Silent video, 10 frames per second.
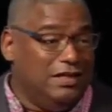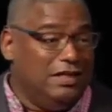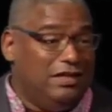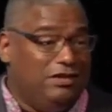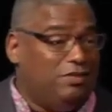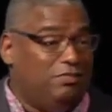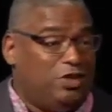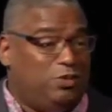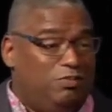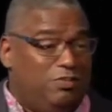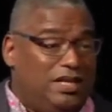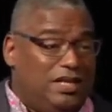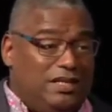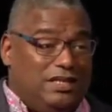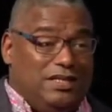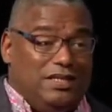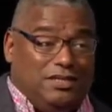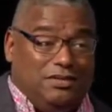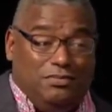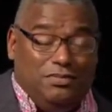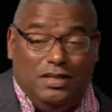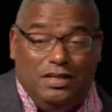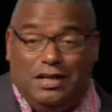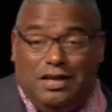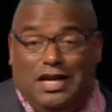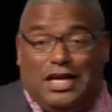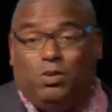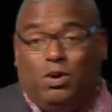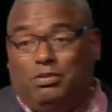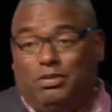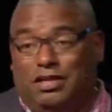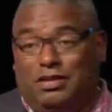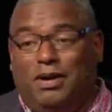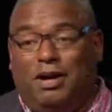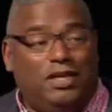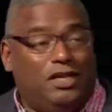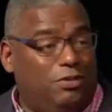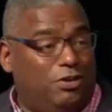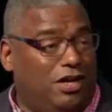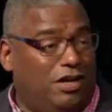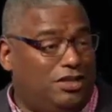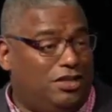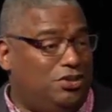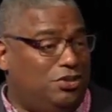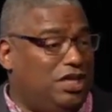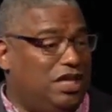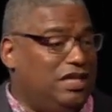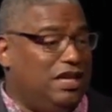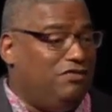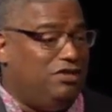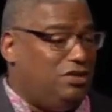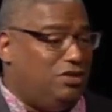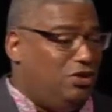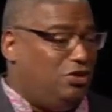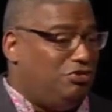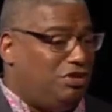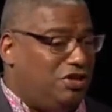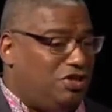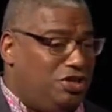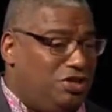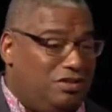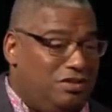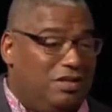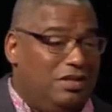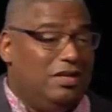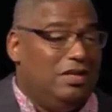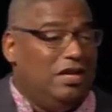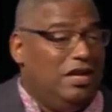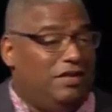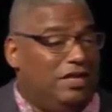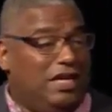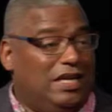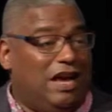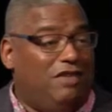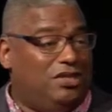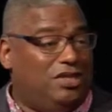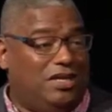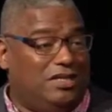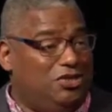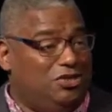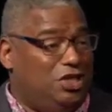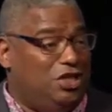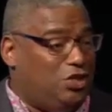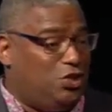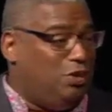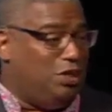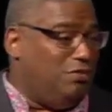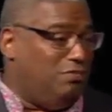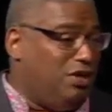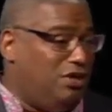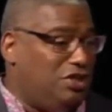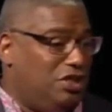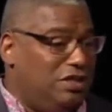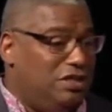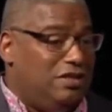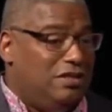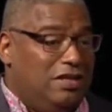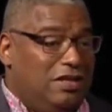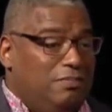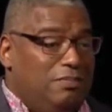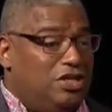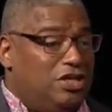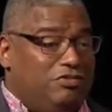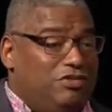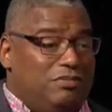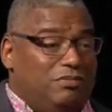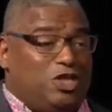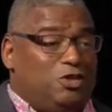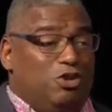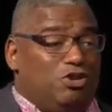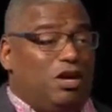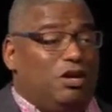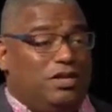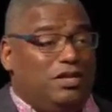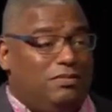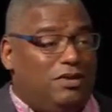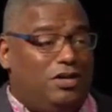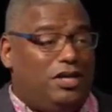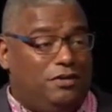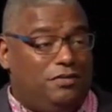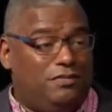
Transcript: There isn't much more money in the system. That's why within the public broadcasters, you're seeing an emphasis on cost reduction. If they take advertising, you're seeing a squeeze on margins, because there isn't much more growth in the market.